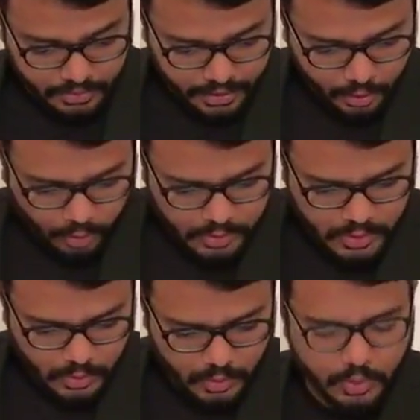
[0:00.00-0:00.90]
And
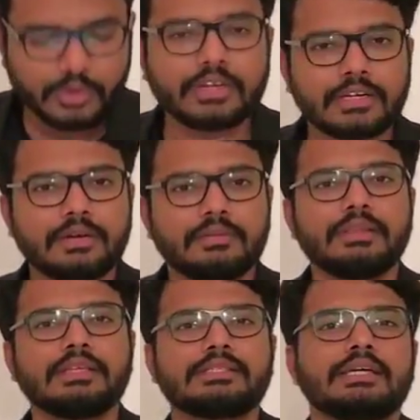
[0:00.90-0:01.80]
also to determine
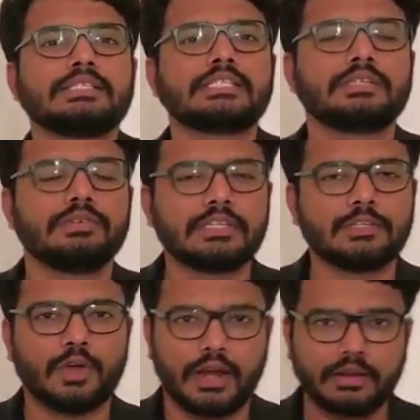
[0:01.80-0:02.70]
the sensitivity to
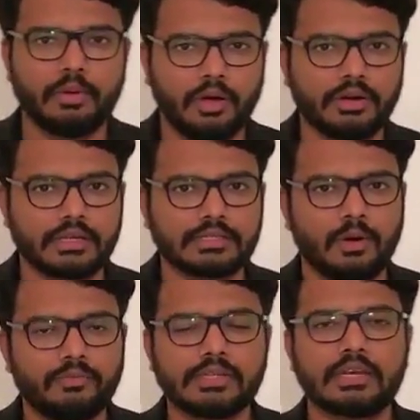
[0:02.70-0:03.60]
antibiotics.
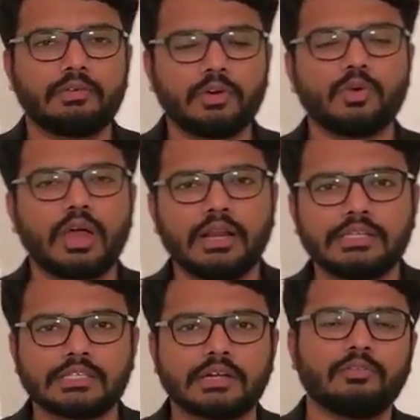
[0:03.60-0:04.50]
Obviously, we do
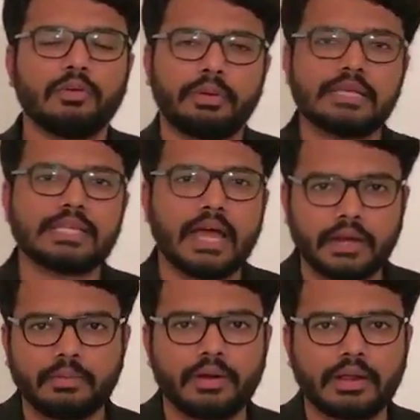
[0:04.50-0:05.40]
culture, we place
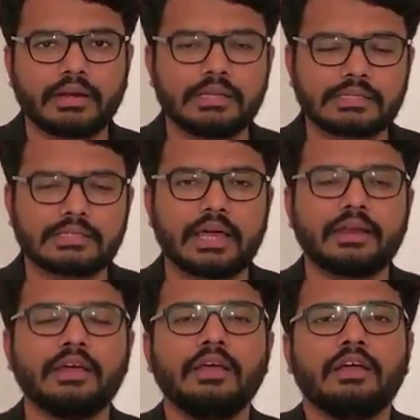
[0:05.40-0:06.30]
antibiotic discs and
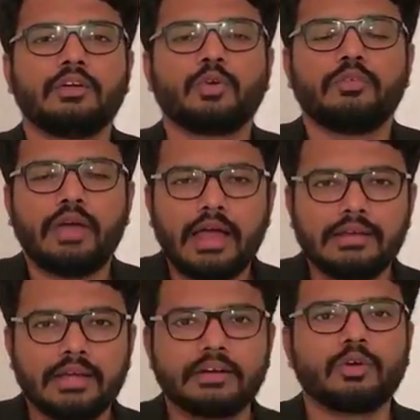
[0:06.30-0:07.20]
to
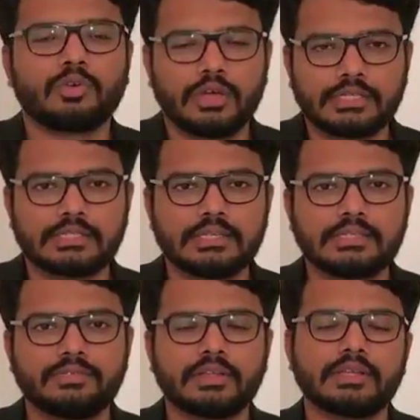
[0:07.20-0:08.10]
evaluate or to
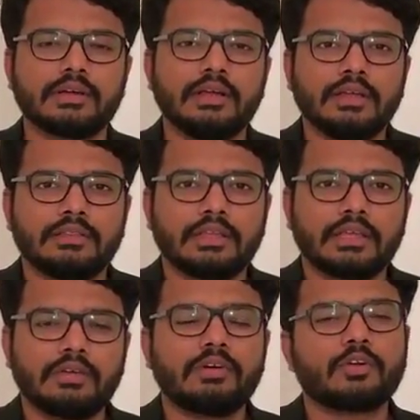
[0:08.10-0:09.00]
assess whether the
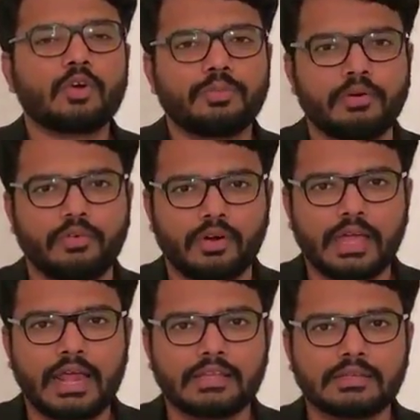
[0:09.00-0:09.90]
given group of
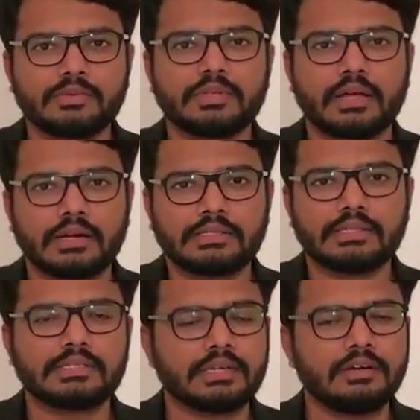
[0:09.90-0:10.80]
organisms are
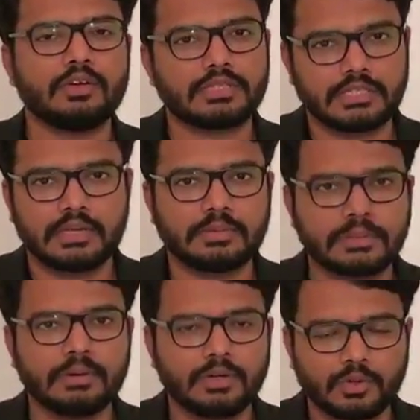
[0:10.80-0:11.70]
resistant or
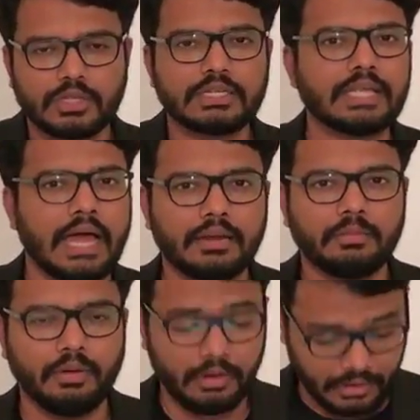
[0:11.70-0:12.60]
susceptible to these
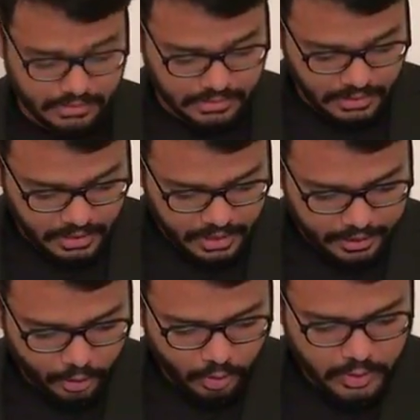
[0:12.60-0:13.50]
antibiotics. And
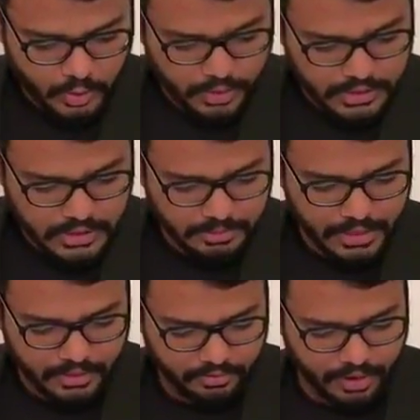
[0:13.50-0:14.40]
also to estimate
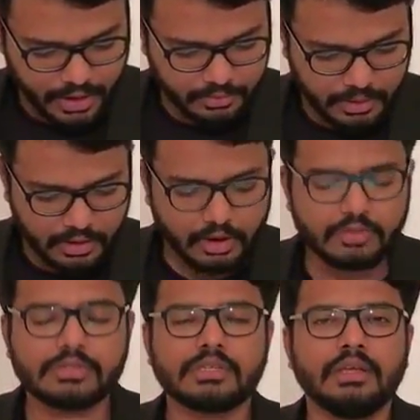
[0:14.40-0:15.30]
viable
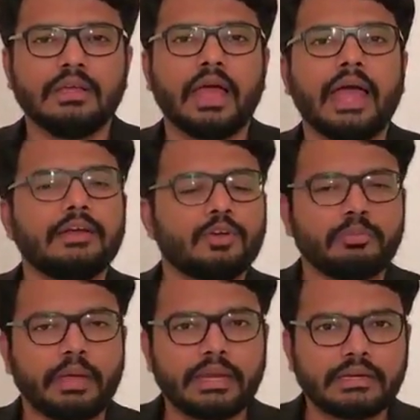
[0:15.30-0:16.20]
counts and to
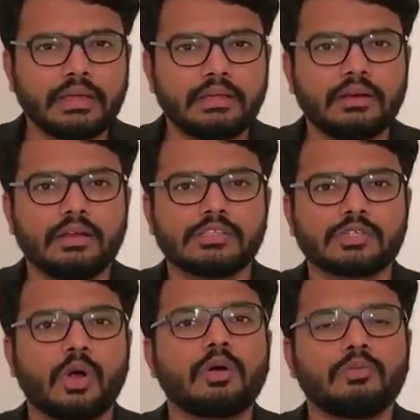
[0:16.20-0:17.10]
maintain
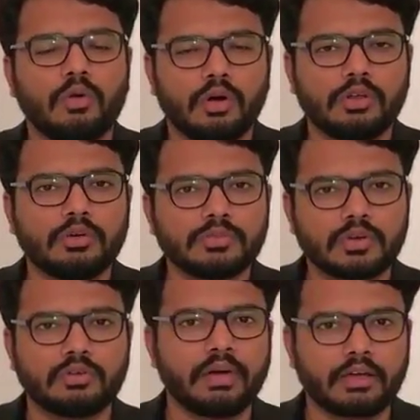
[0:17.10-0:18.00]
stock volumes
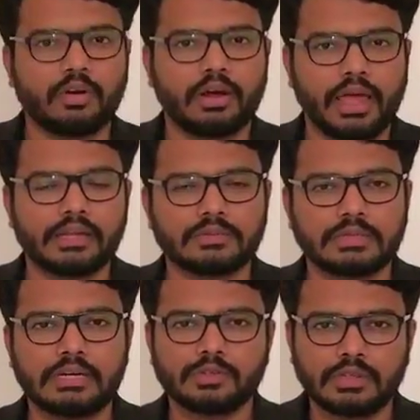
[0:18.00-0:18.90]
of microorganisms.
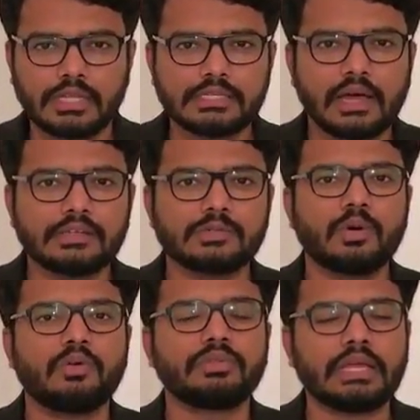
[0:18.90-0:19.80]
Right? So these are some
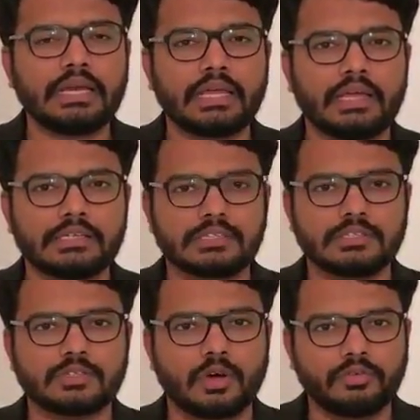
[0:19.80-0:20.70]
of the
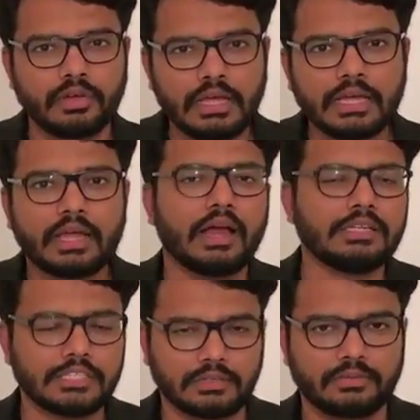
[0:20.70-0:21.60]
indications of
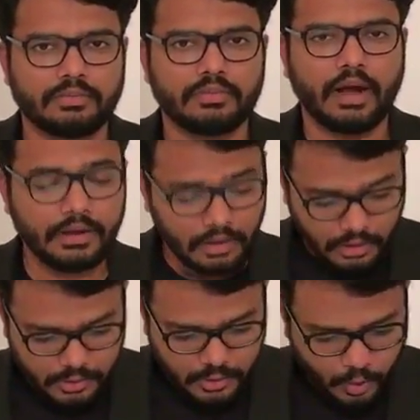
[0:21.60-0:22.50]
culture, right?
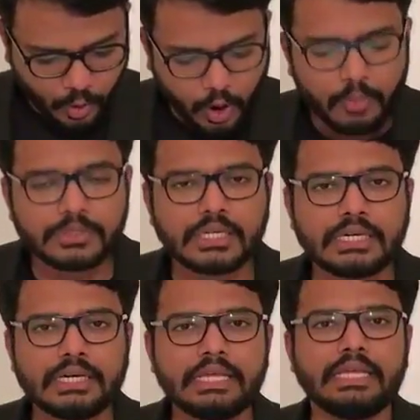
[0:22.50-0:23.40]
So
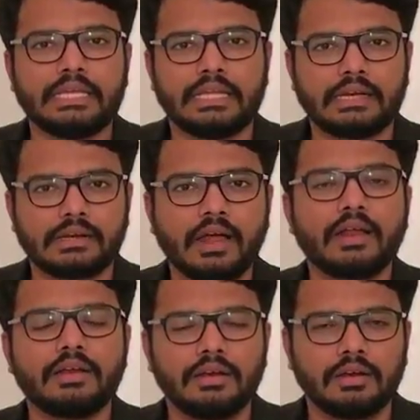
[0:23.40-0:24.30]
option B,
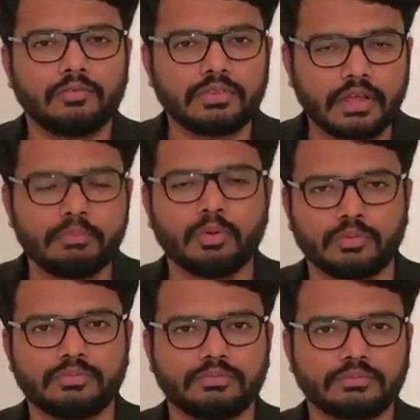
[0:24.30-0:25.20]
none of the above,
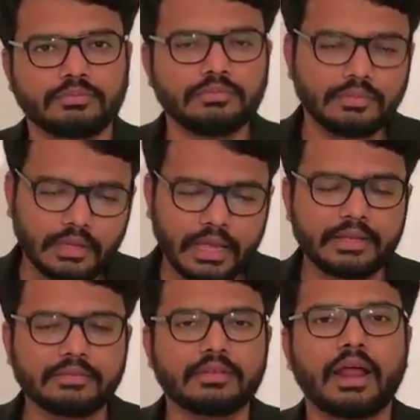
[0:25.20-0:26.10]

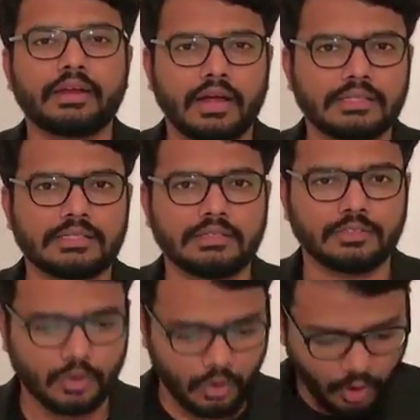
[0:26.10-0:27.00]
is the right answer.
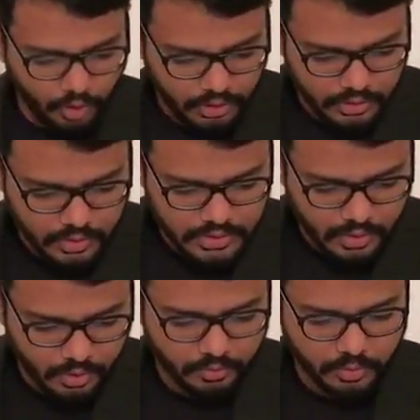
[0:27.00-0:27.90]
So all those
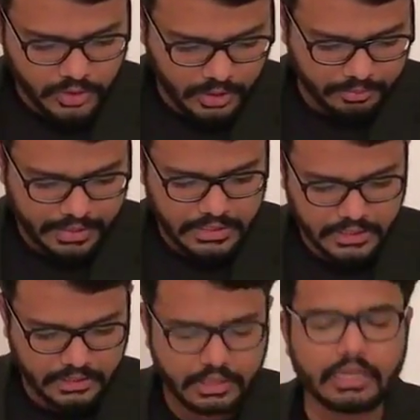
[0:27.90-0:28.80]
which are
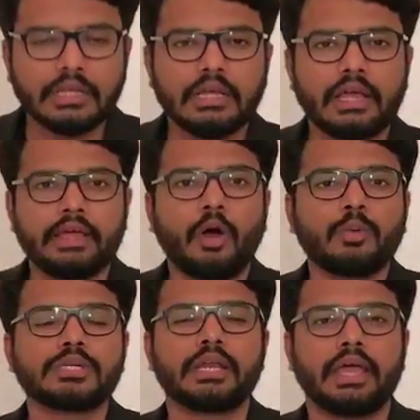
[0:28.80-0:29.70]
mentioned in
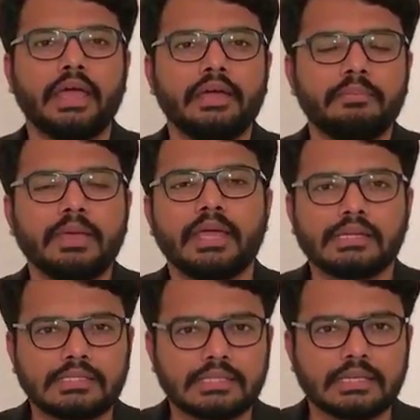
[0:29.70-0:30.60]
option A, B,
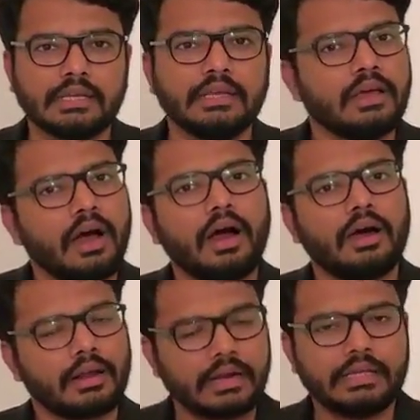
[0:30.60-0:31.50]
and C
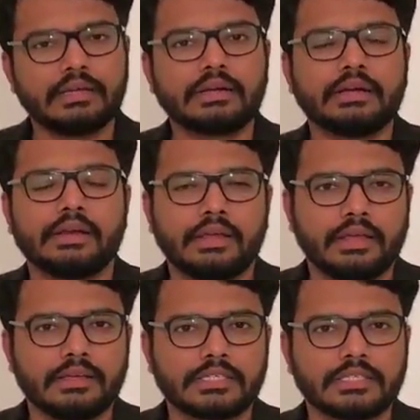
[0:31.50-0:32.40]
are clear-cut
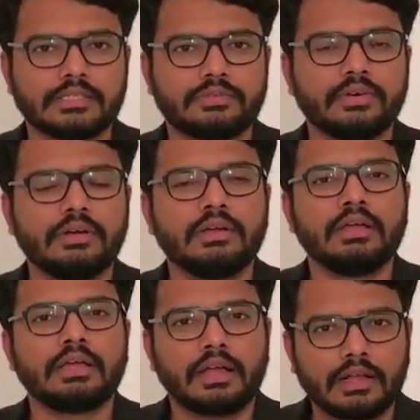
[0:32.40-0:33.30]
indications for
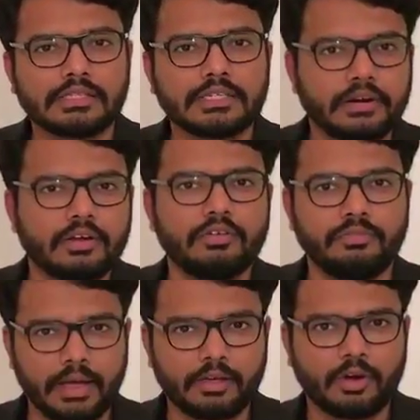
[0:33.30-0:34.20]
culturing of
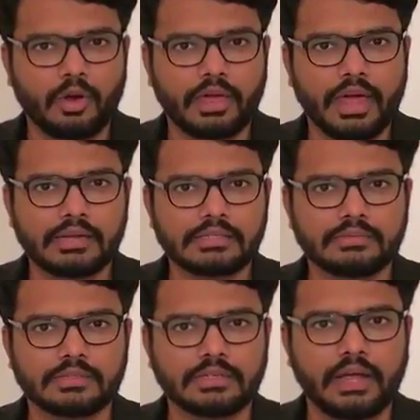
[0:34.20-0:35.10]

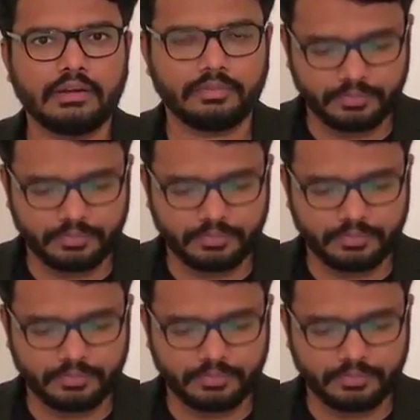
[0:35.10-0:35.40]
microorganisms, right?